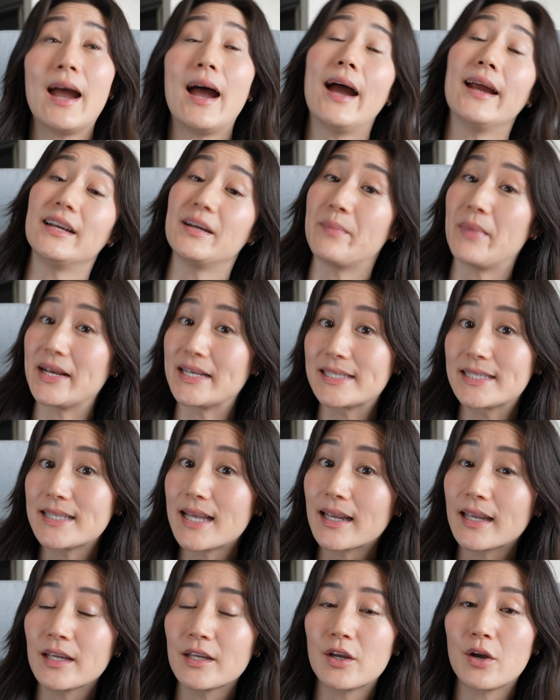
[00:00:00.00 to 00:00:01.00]
I did my
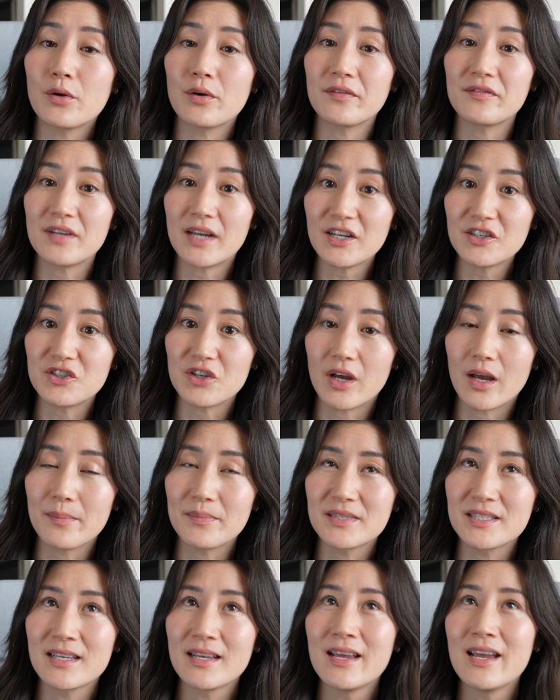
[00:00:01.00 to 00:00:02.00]
second coat of
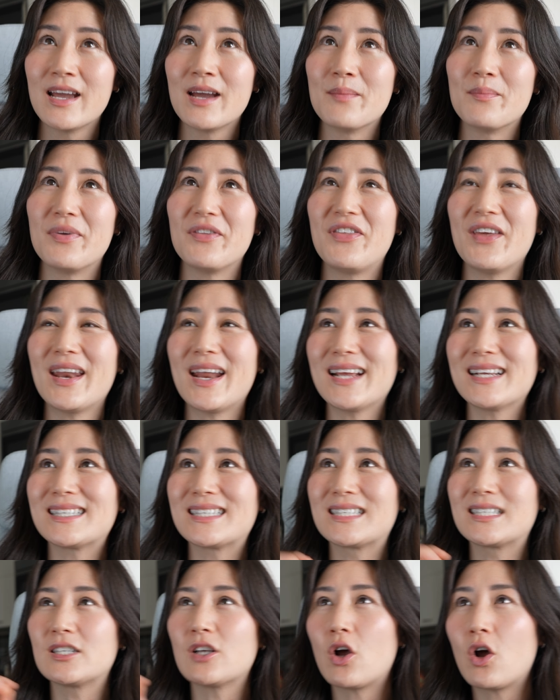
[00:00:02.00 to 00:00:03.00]
touch-ups, but then I
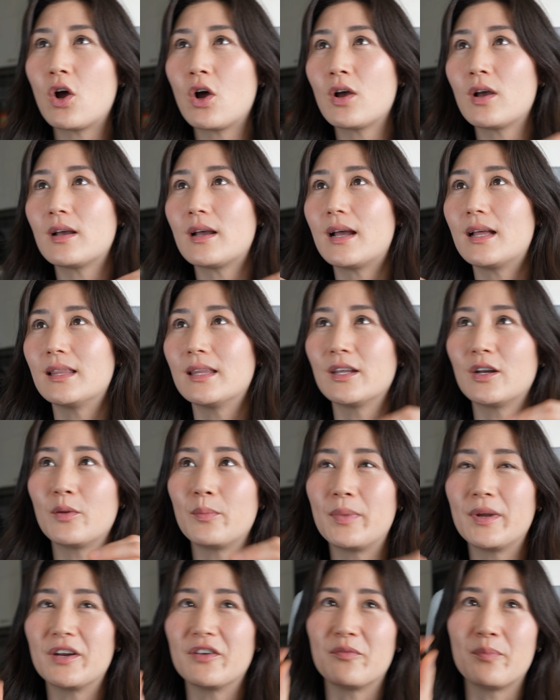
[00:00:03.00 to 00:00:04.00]
saw a little
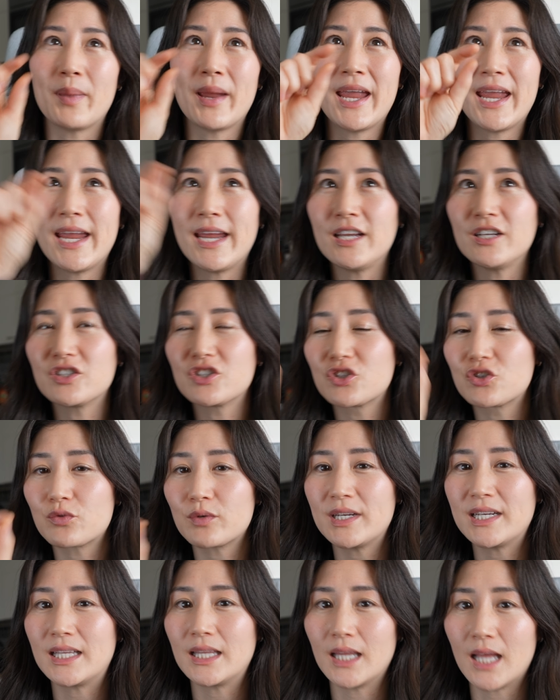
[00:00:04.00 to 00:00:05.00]
bit of paint
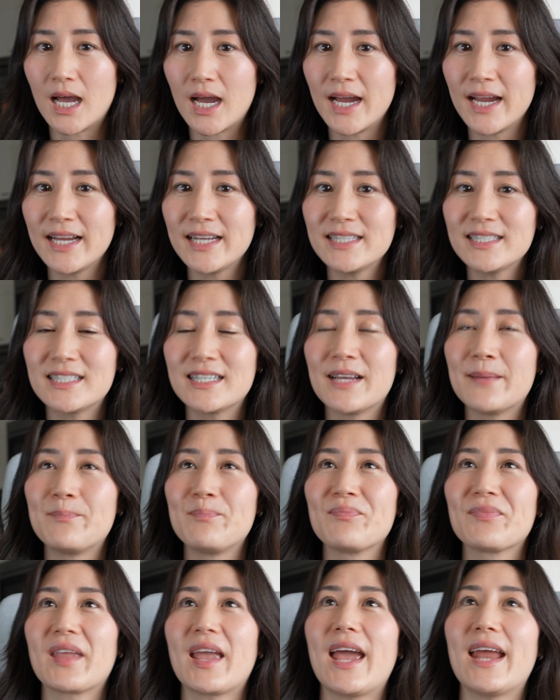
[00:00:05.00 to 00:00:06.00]
streak lines
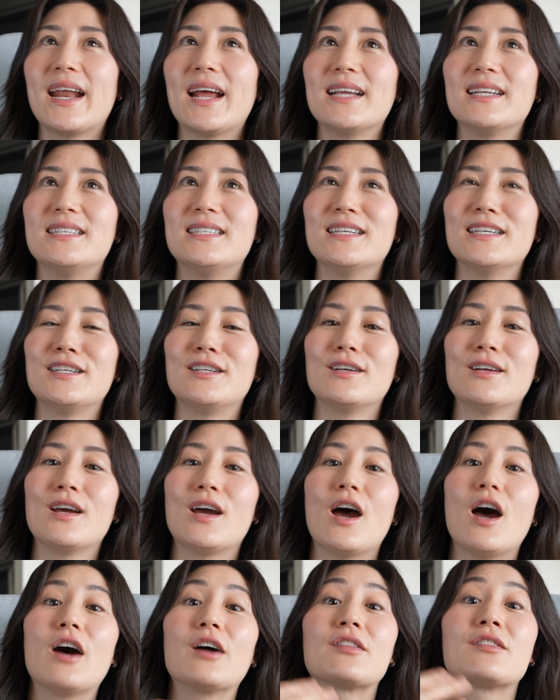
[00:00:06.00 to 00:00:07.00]
and I did
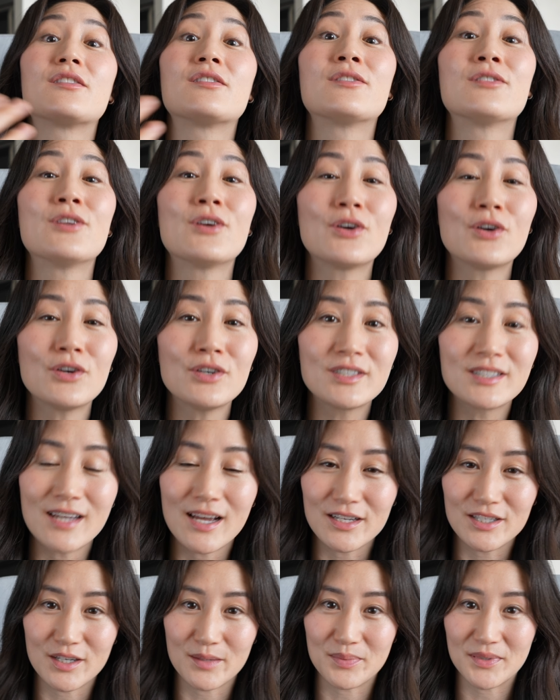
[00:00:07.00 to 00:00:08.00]
a third
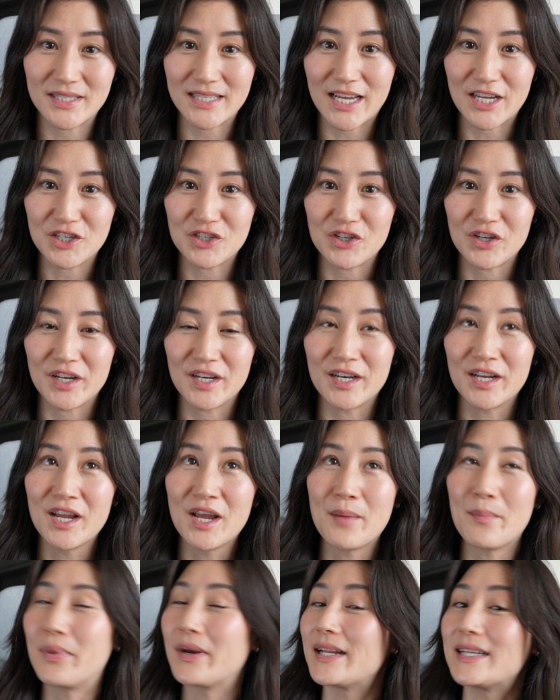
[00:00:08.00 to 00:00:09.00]
touch-up session,
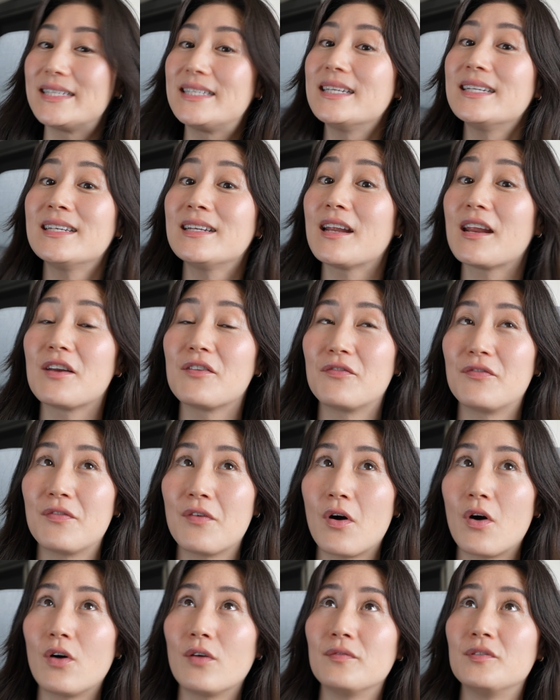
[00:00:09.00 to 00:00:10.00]
but it didn't
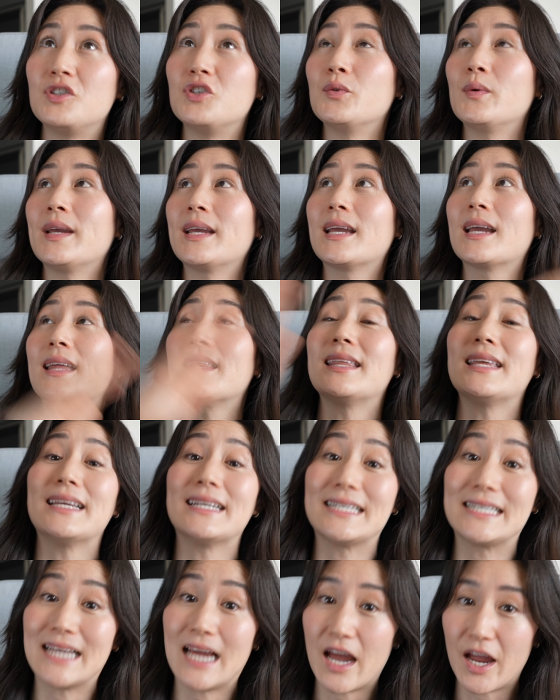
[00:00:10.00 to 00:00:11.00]
involve doing the
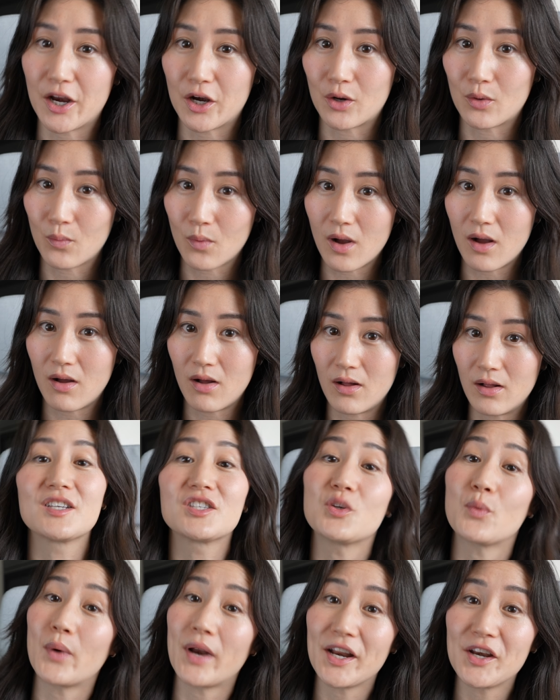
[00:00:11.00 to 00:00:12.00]
entire wall.
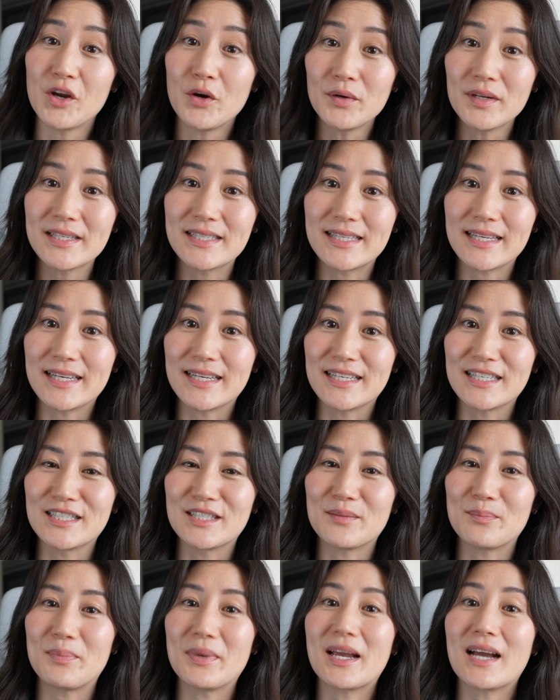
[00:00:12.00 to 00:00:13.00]
So what I noticed
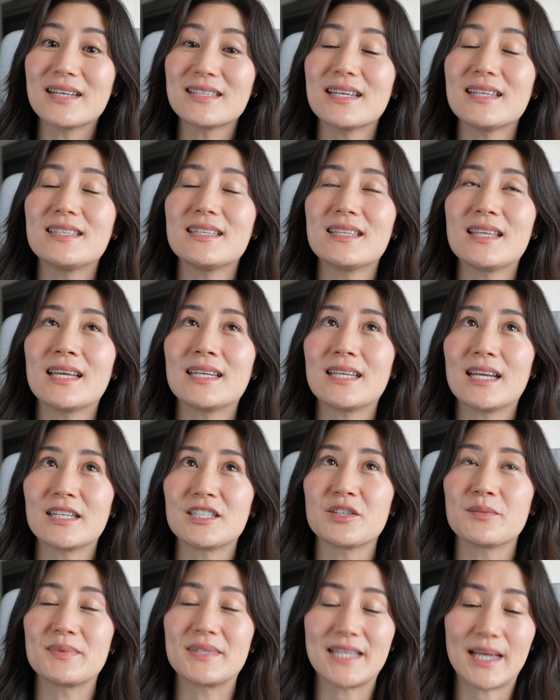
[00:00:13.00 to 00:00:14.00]
is because I did that
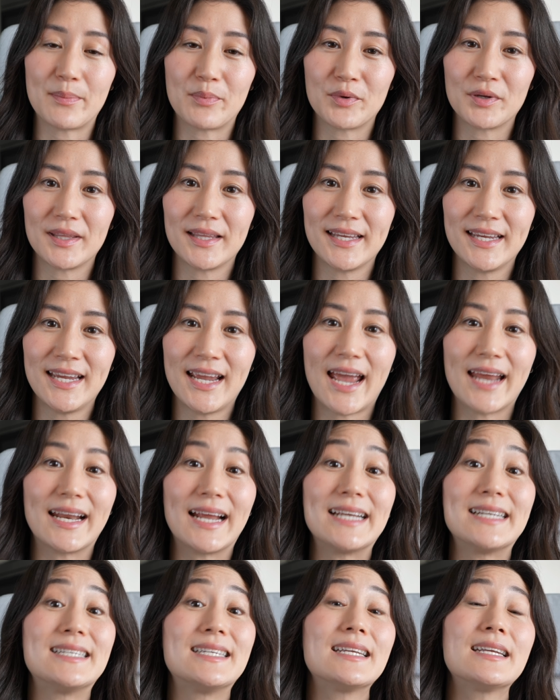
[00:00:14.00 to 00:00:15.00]
touch-up separately and
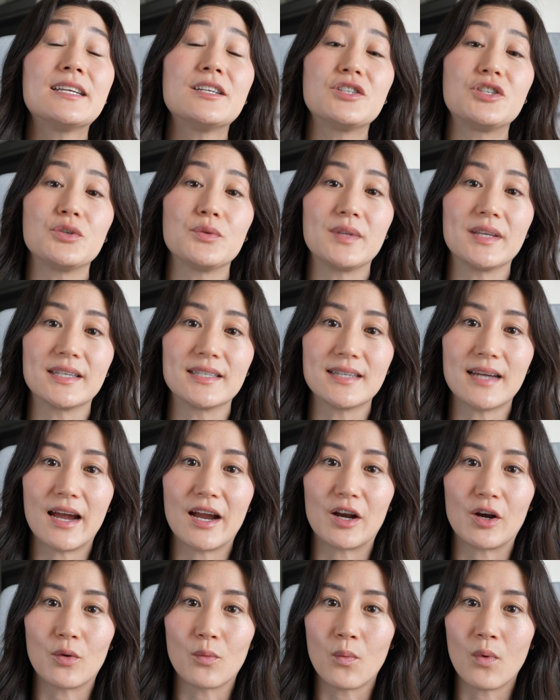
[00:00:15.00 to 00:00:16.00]
I didn't do the
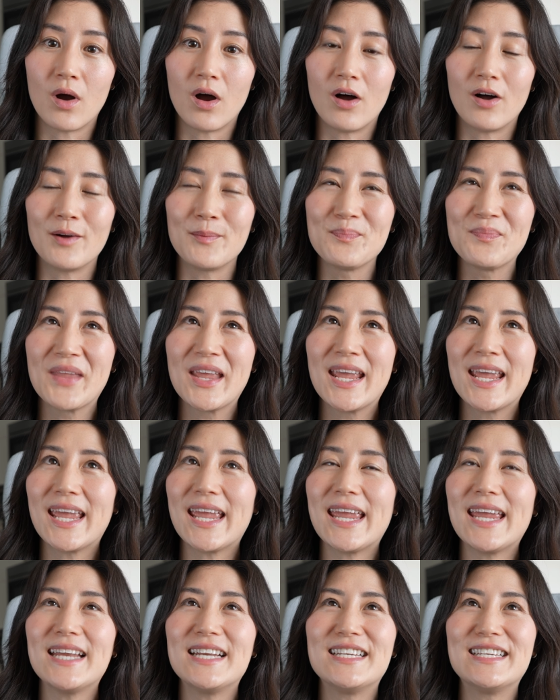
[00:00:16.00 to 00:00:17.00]
entire wall,
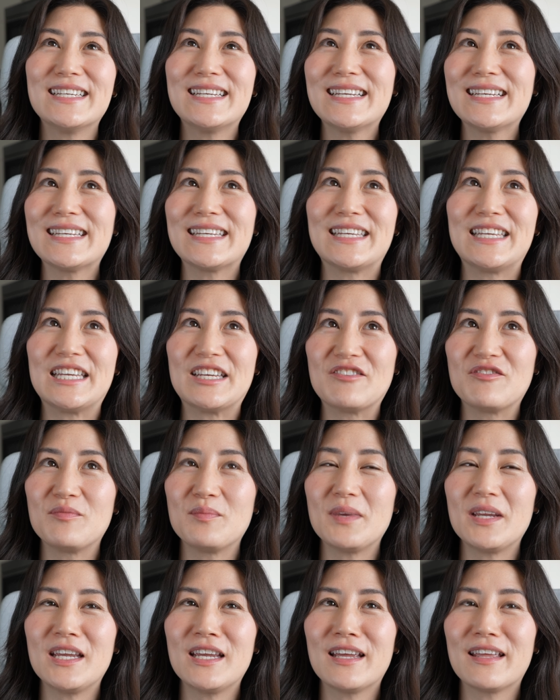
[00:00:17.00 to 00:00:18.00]
it didn't give
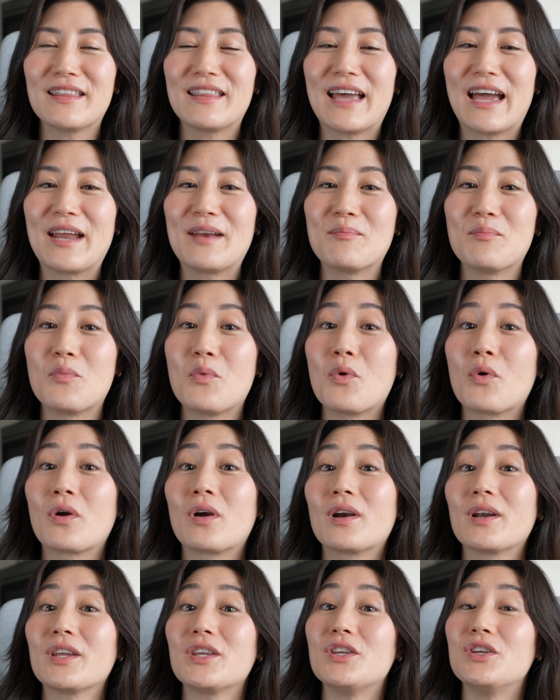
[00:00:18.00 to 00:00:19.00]
me that
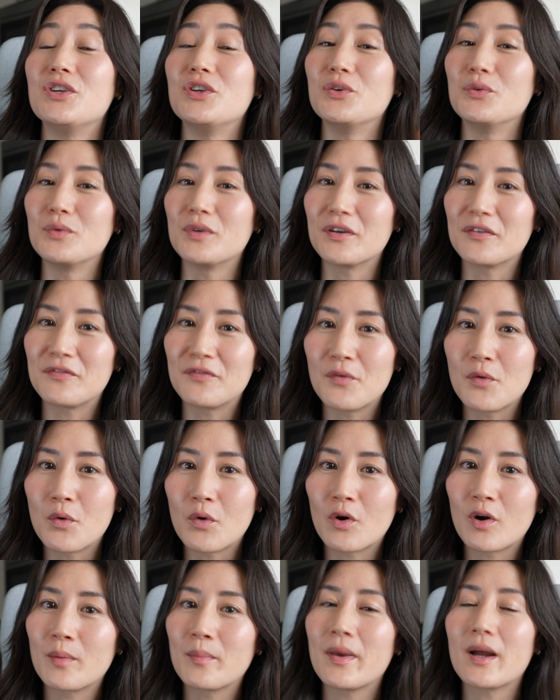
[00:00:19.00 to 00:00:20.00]
more
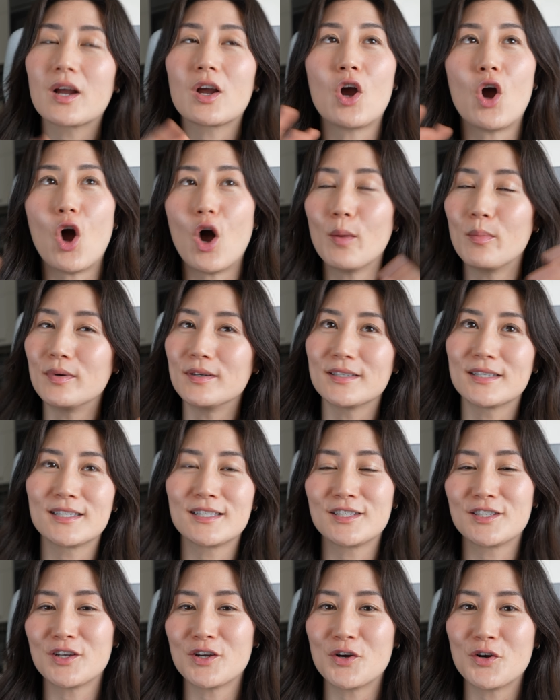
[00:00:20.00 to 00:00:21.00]
uniform
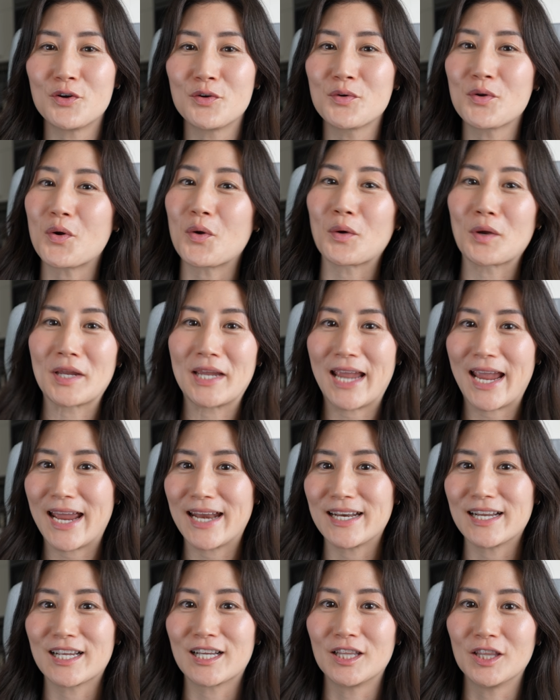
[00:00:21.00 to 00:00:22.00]
cobblestone organic